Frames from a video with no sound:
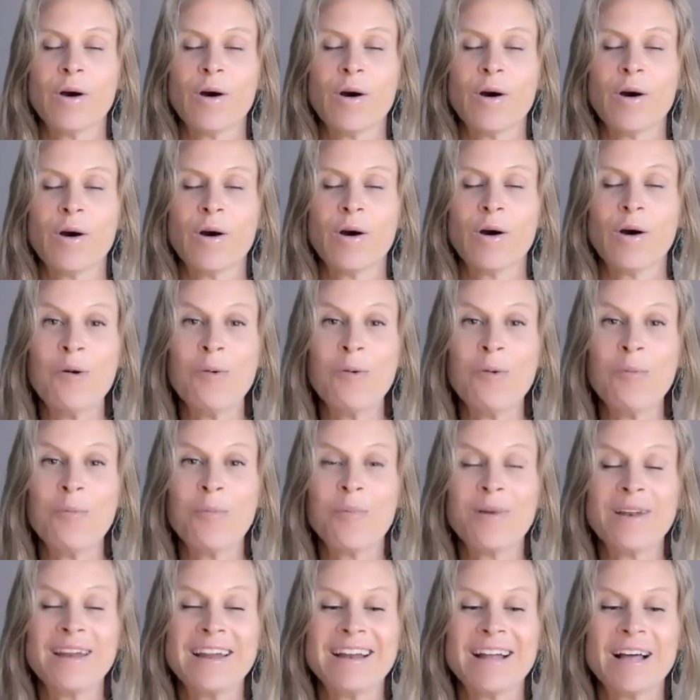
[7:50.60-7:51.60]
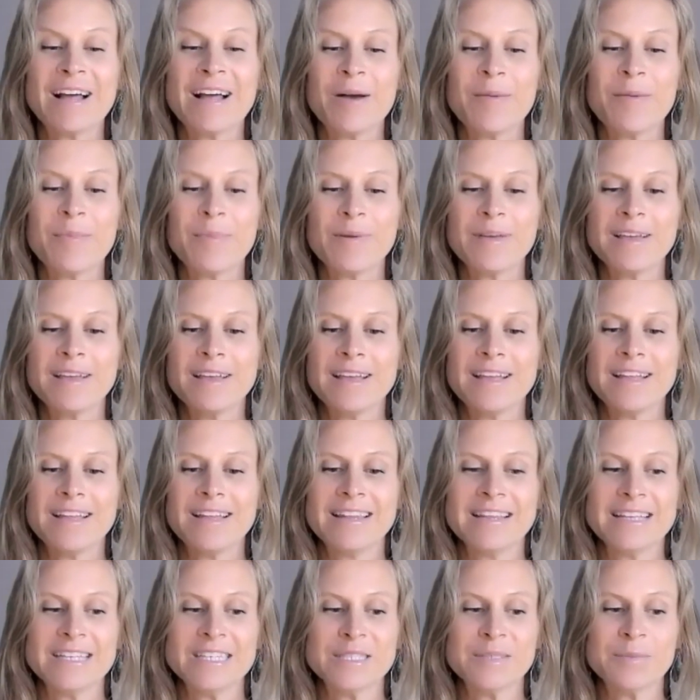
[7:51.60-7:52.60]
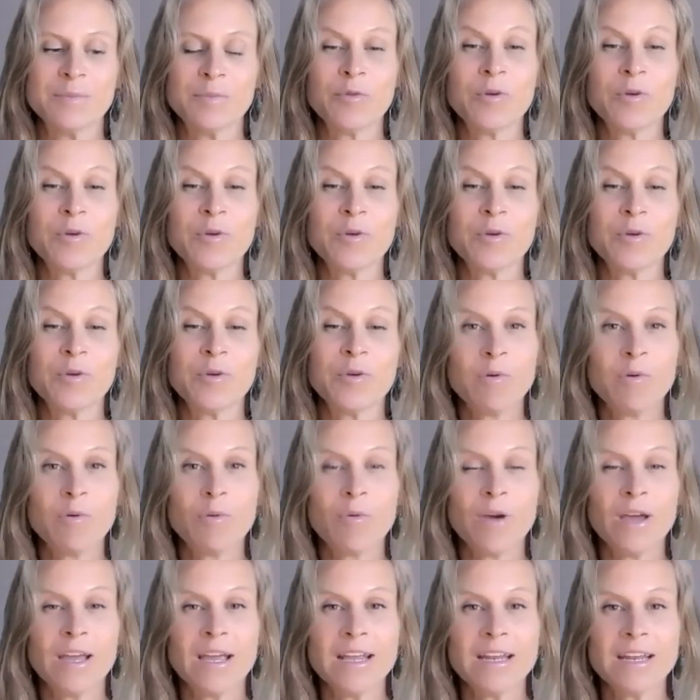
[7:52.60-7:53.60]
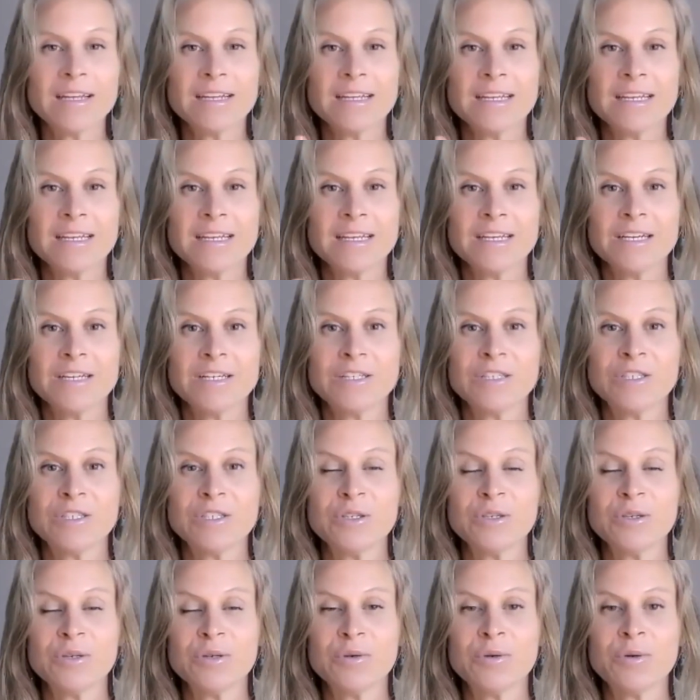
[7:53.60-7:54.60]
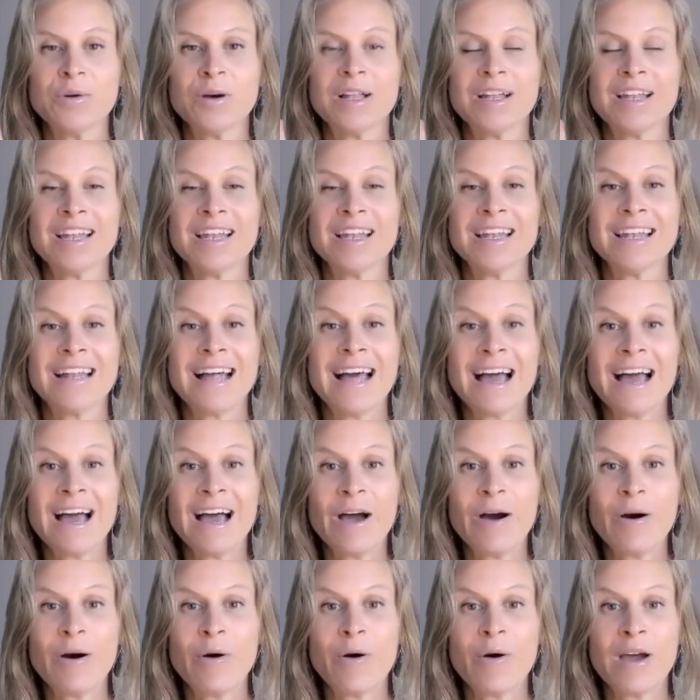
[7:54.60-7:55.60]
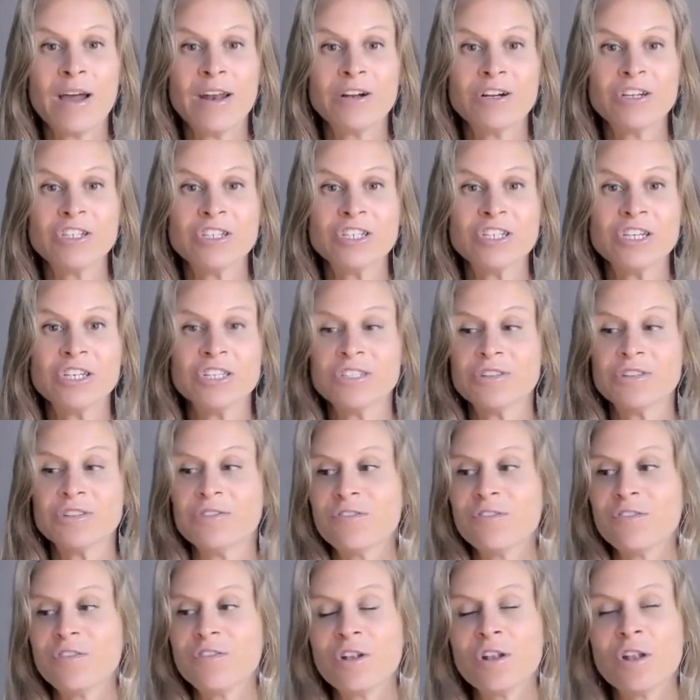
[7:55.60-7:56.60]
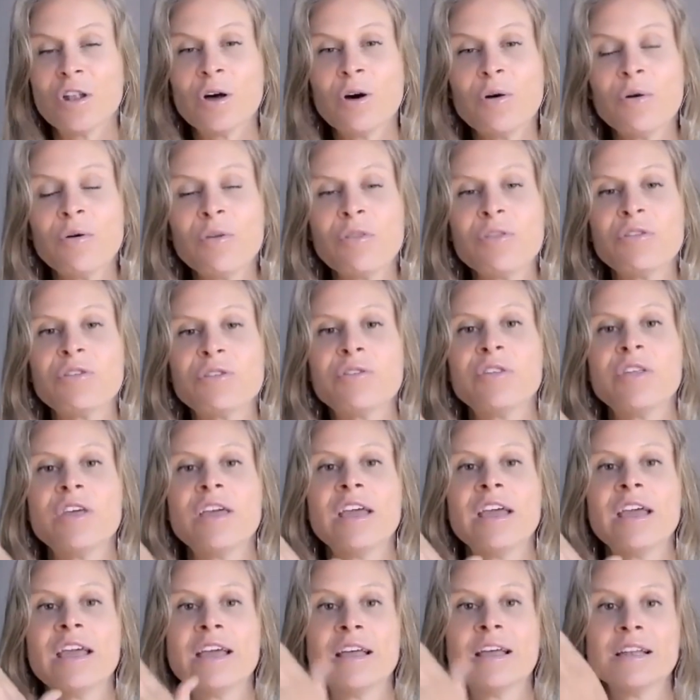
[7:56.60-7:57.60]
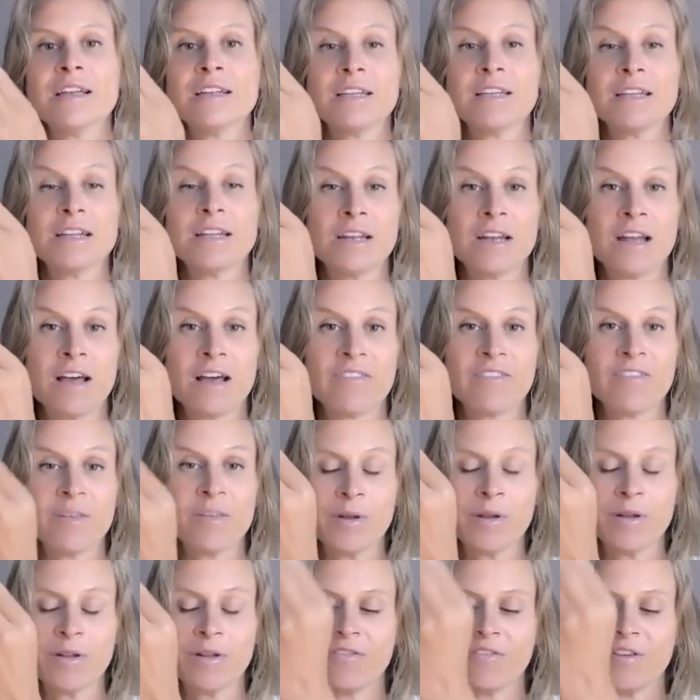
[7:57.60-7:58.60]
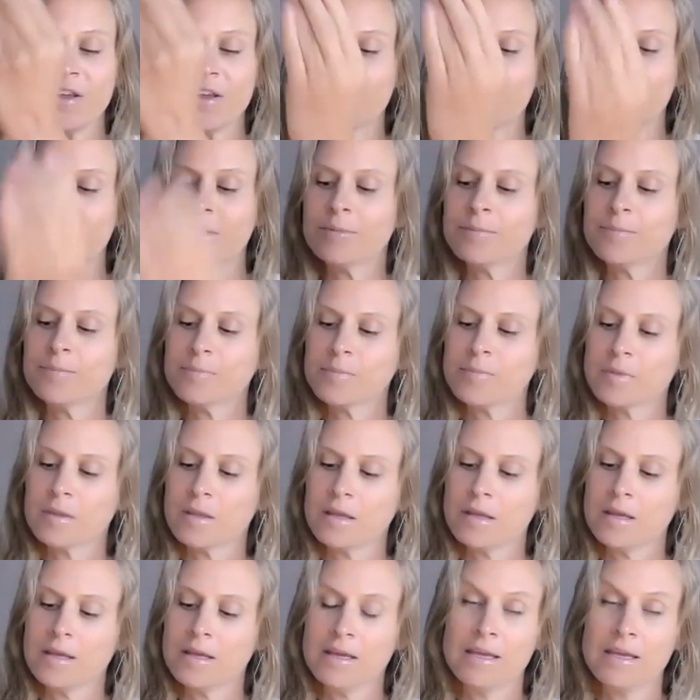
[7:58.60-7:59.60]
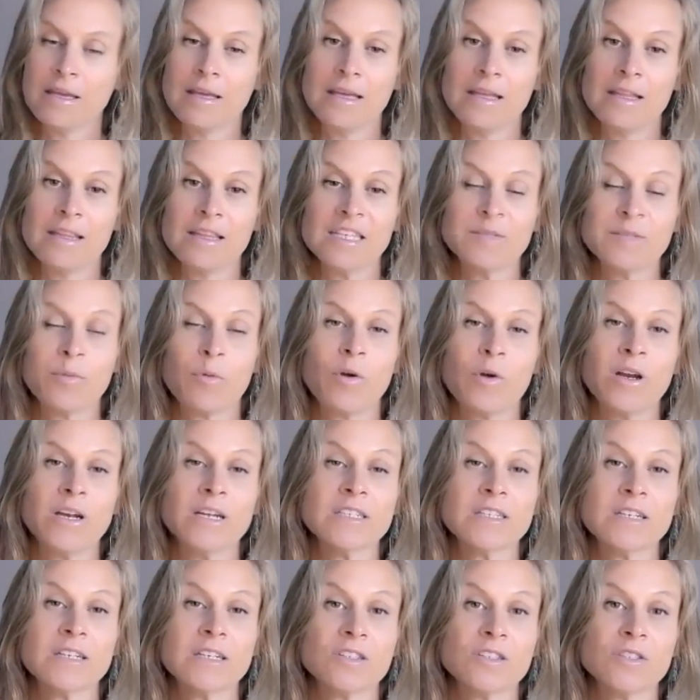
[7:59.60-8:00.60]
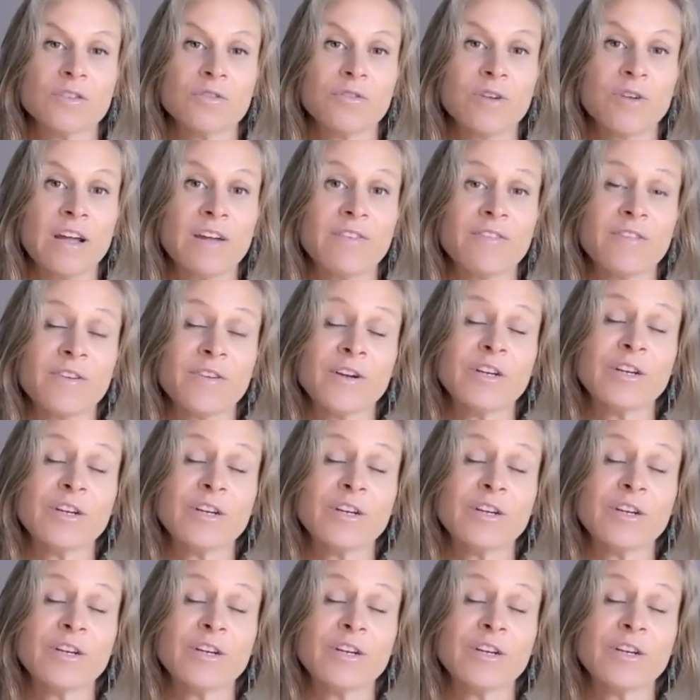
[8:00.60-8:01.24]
opening up this meridian point to allow energy to flow through the hand and up the middle finger. This point is also great for